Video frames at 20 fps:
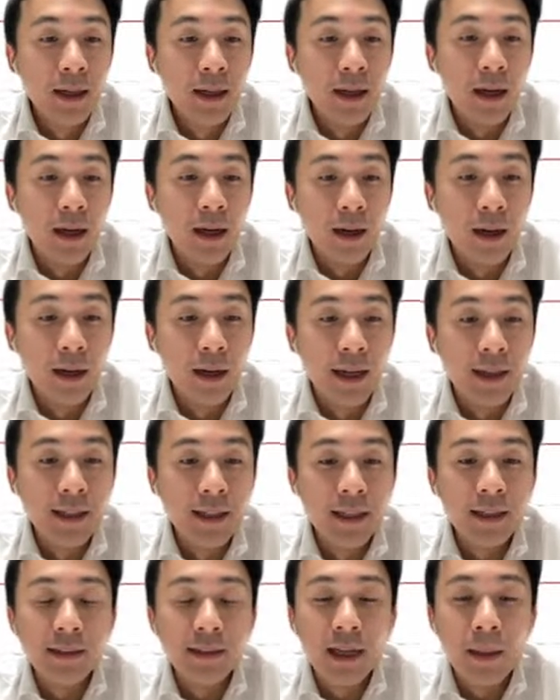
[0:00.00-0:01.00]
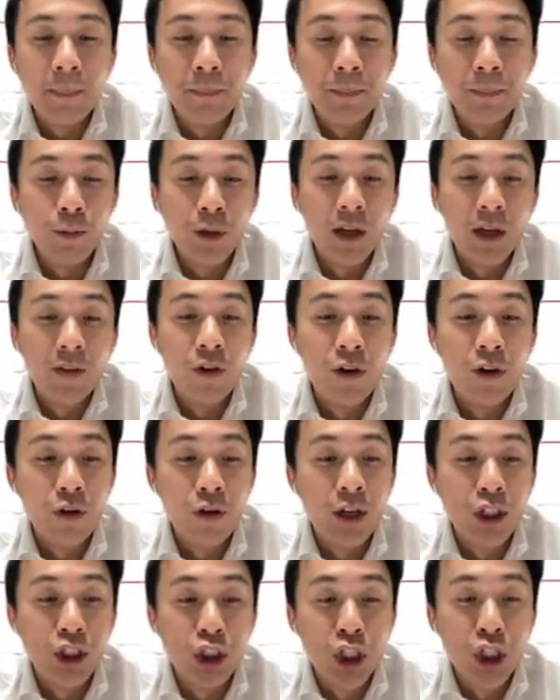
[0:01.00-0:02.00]
Uh, and then in April, we have Hong
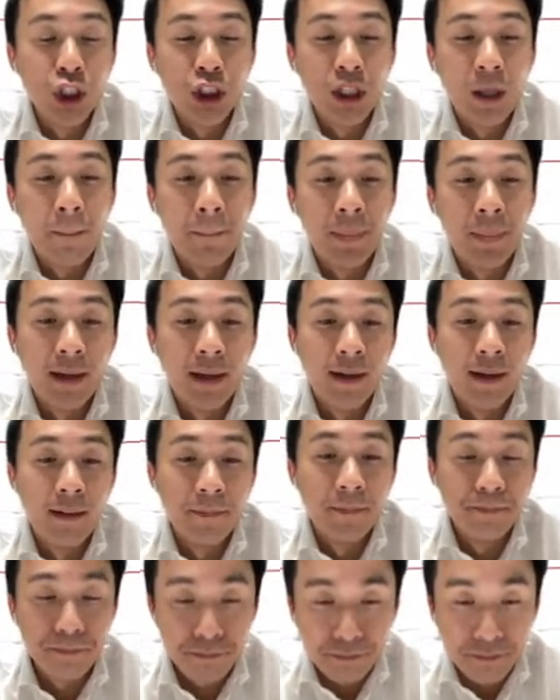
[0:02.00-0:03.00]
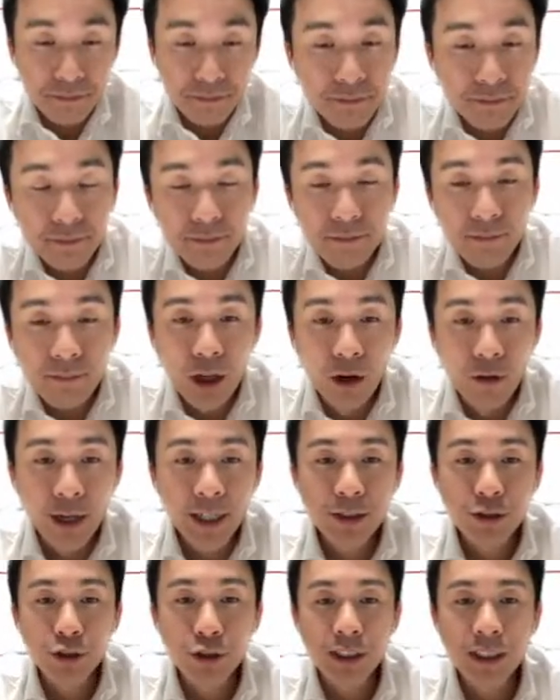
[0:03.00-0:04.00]
Kong Exchange and Ping An. All
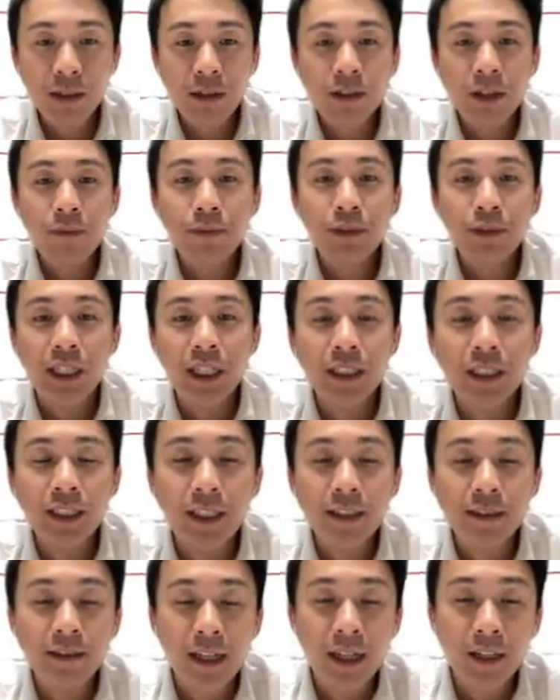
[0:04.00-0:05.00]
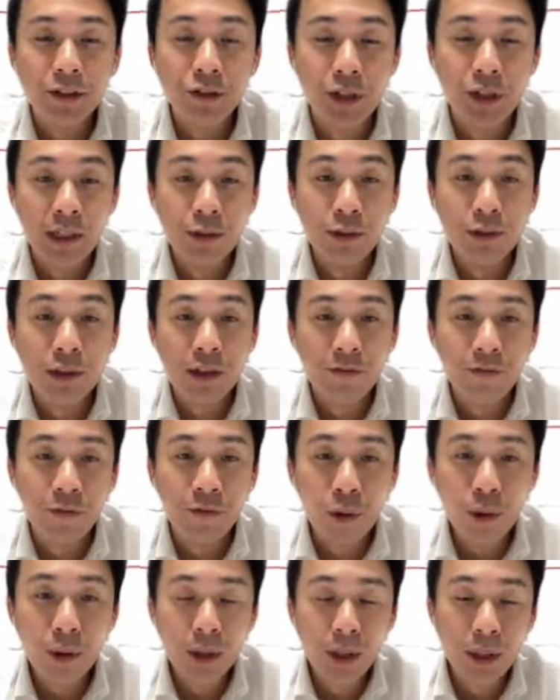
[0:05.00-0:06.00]
right, so these are some of the earnings that you can look out
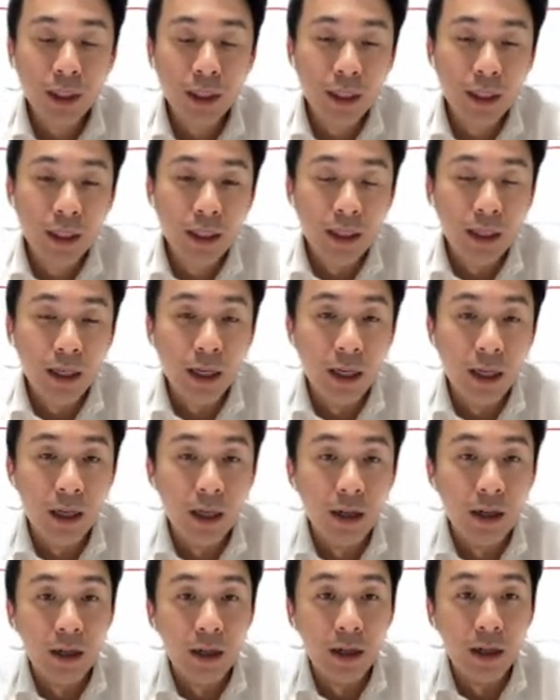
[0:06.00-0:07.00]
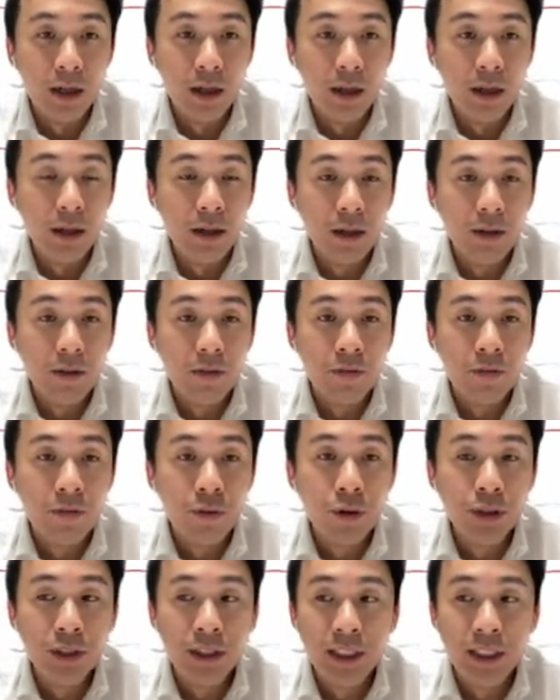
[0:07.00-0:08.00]
for. Uh,
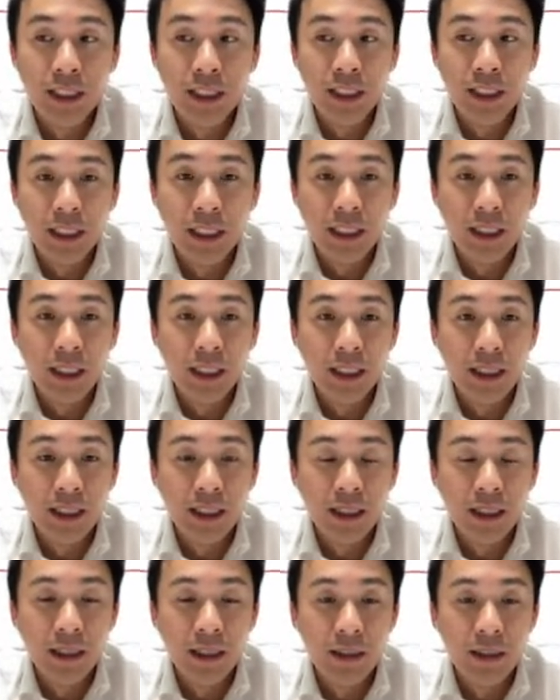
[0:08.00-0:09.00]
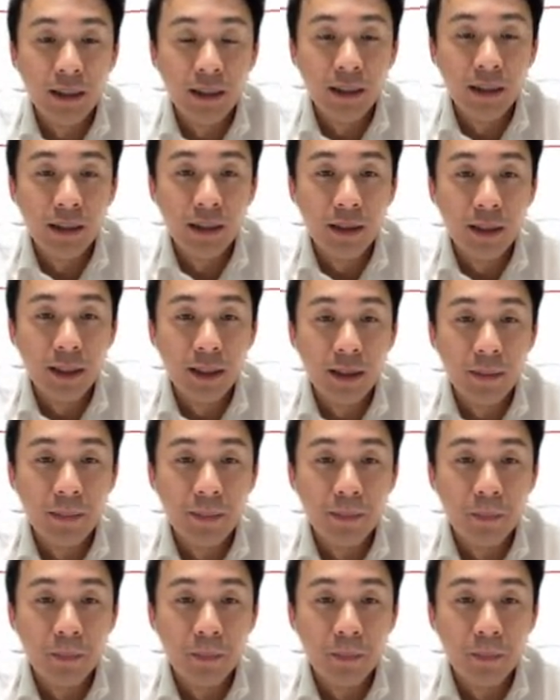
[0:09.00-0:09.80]
for the uh, um,